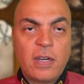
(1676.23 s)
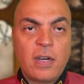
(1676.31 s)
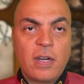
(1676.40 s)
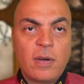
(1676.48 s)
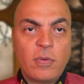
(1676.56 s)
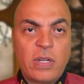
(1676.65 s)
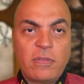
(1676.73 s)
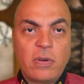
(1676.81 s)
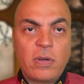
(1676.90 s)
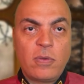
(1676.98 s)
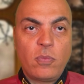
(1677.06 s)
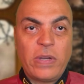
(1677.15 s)

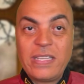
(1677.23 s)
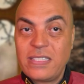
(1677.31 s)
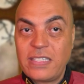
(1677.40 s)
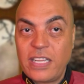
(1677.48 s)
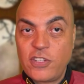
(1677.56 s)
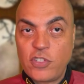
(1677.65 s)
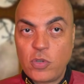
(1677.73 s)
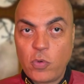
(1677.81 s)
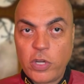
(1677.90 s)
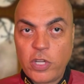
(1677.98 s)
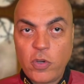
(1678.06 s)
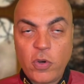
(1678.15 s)
whatever way station you're
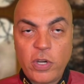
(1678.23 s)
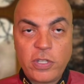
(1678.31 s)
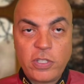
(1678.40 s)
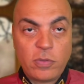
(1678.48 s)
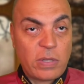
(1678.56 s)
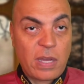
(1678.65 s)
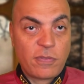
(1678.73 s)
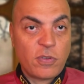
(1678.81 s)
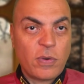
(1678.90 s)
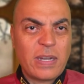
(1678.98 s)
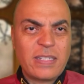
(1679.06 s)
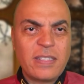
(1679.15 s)
working on, you'll have
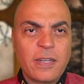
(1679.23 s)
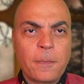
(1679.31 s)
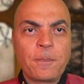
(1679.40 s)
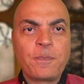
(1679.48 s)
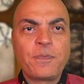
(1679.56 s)
no idea.